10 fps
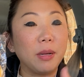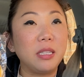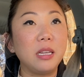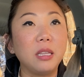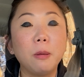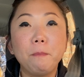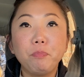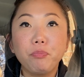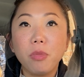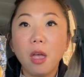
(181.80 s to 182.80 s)
in my teeth
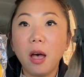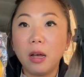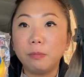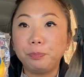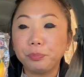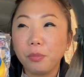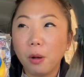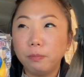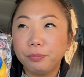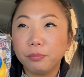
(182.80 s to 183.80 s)
um
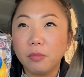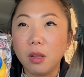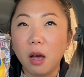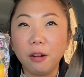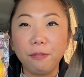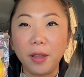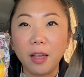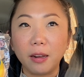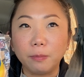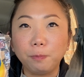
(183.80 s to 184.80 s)
not a
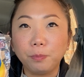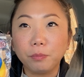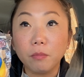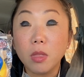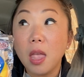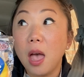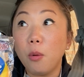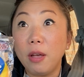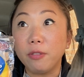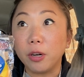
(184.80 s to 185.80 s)
fan.
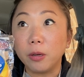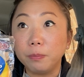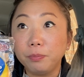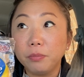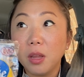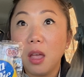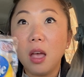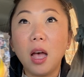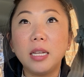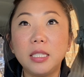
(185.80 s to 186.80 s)
However,
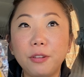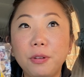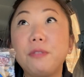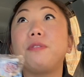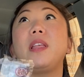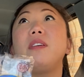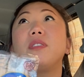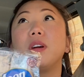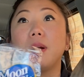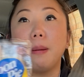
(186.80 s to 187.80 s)
a different
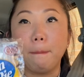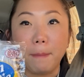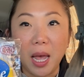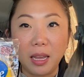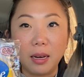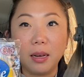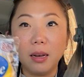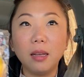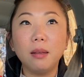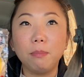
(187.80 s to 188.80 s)
flavor might
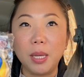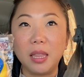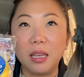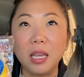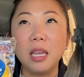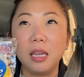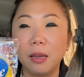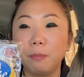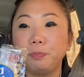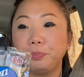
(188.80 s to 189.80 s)
be the
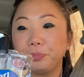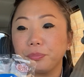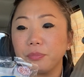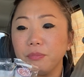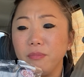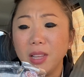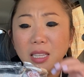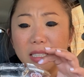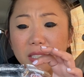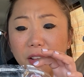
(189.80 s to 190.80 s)
key.
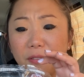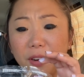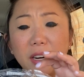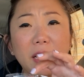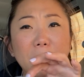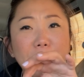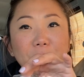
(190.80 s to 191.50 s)
It's all very,